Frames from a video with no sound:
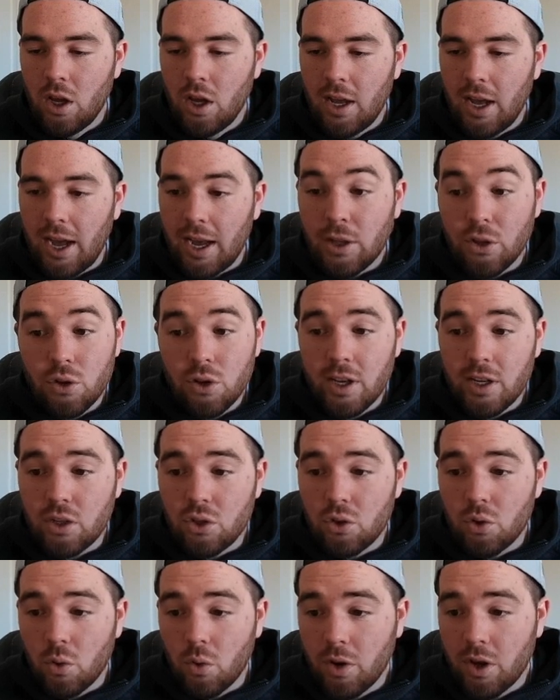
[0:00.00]
I do like
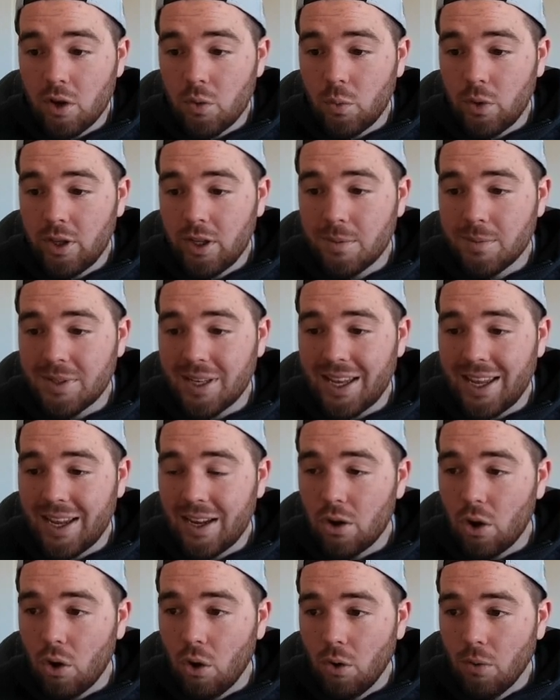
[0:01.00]
Dorian Williams and
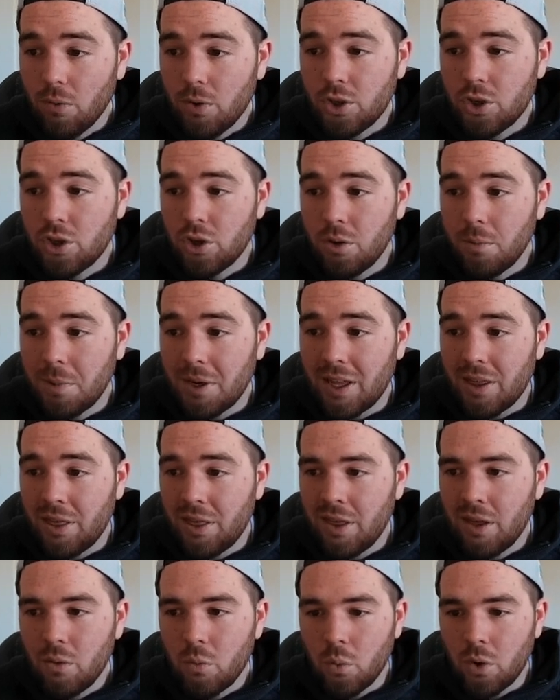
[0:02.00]
Overshown, but I
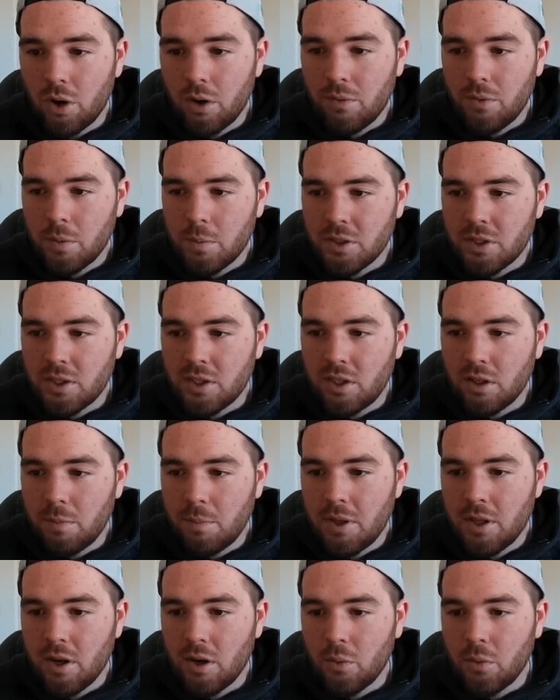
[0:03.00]
think one of them will still be
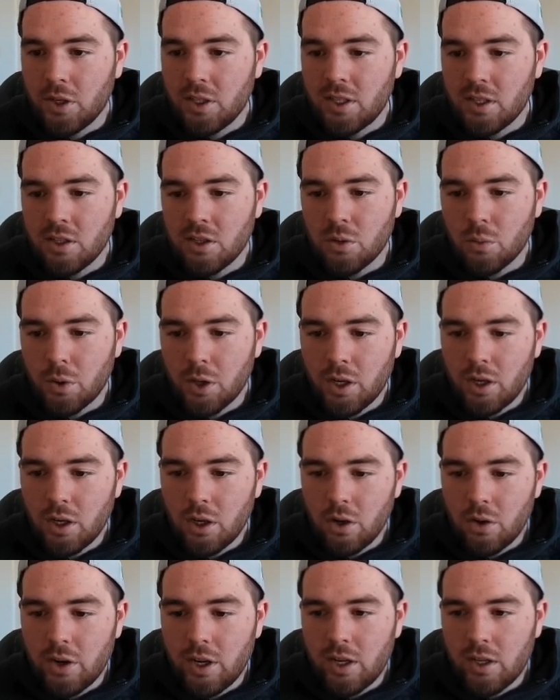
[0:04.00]
there at 110. So we're going to
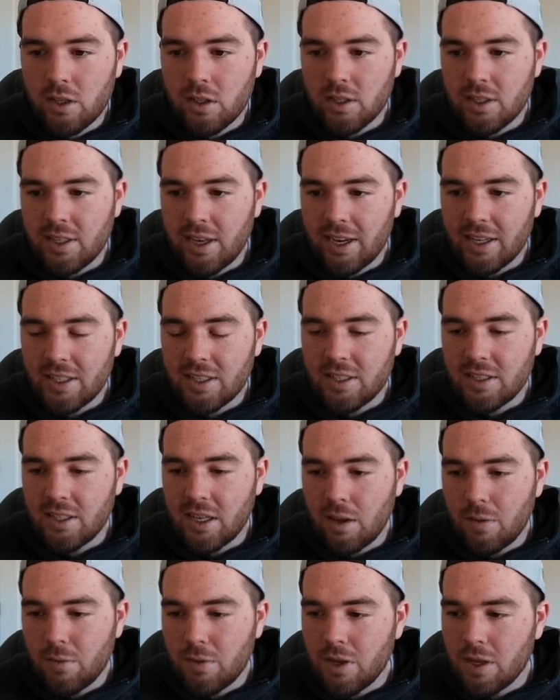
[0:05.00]
go ahead and attack
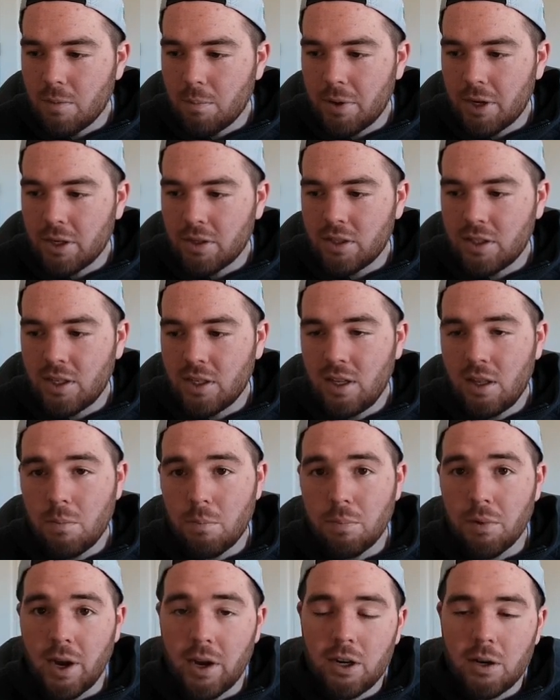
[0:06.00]
safety and pair Sidney
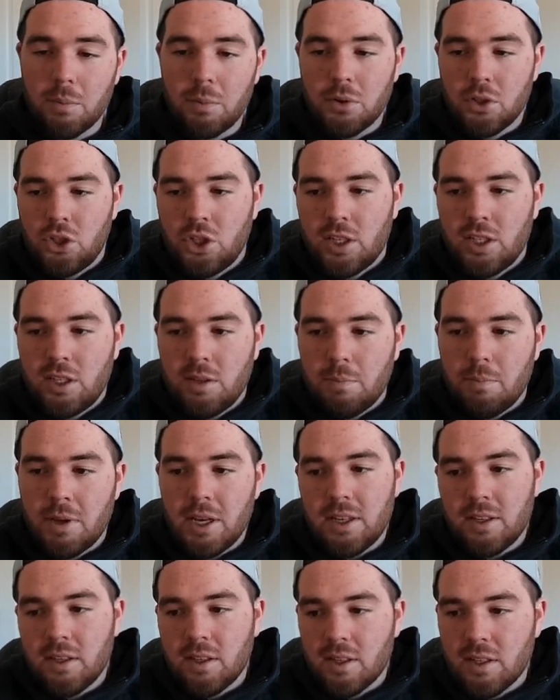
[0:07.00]
Brown up with Jesse
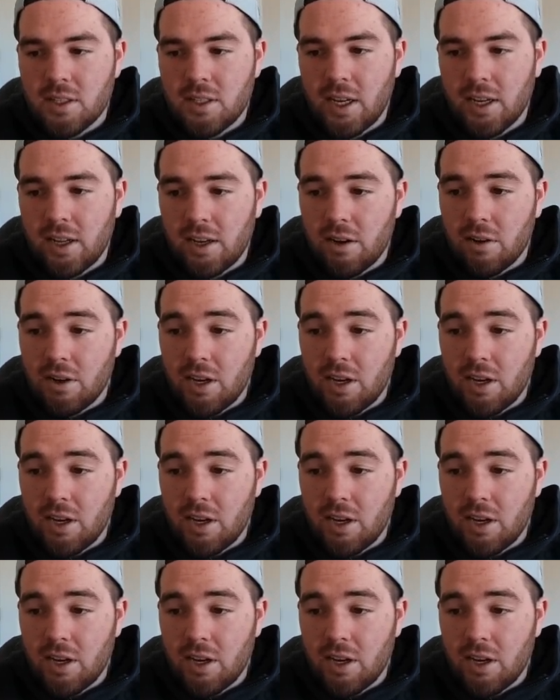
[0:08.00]
Bates in this secondary.